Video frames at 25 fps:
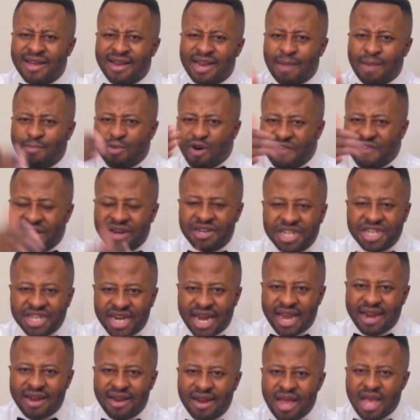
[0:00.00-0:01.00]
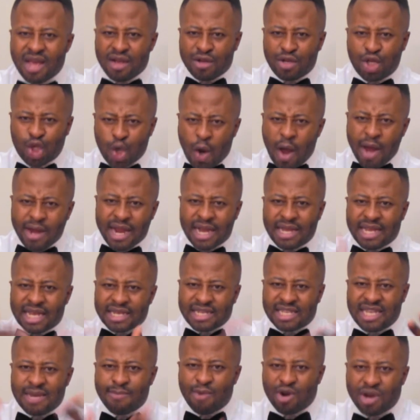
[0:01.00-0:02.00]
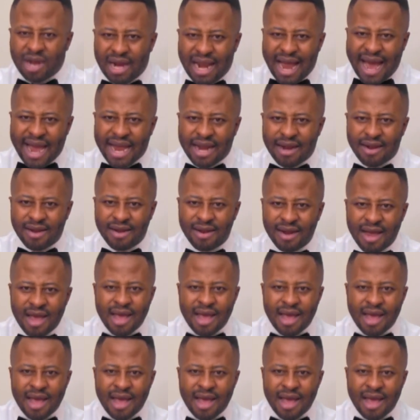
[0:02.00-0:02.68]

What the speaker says: the moving train, join the testimony line,